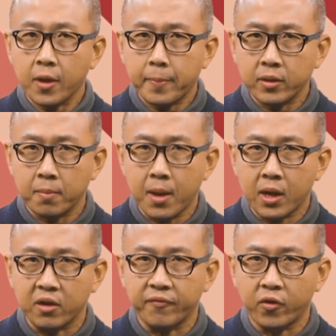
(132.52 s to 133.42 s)
capital
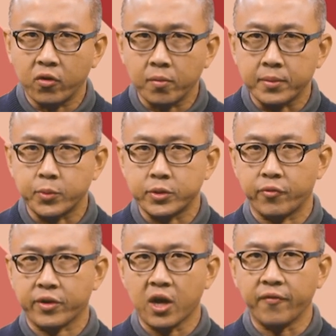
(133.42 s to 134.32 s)
market volumes were to
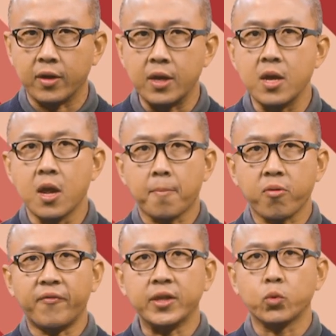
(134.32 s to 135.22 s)
recover,
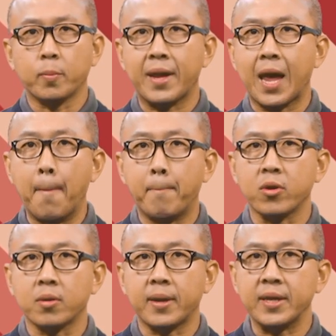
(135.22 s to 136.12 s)
profits will be
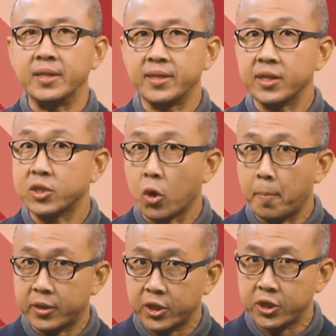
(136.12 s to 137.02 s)
hampered by intense
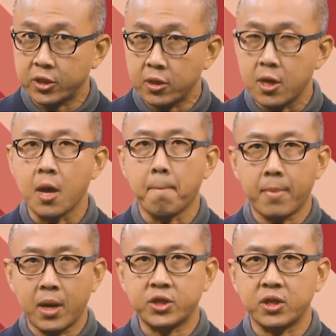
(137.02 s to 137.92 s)
competition,
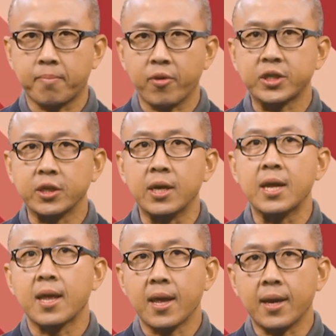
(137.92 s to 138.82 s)
margin pressure,
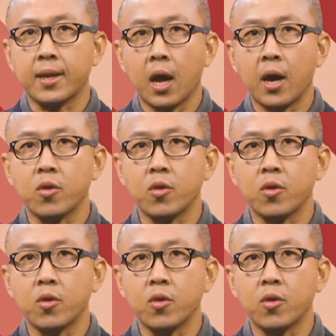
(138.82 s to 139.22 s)
and high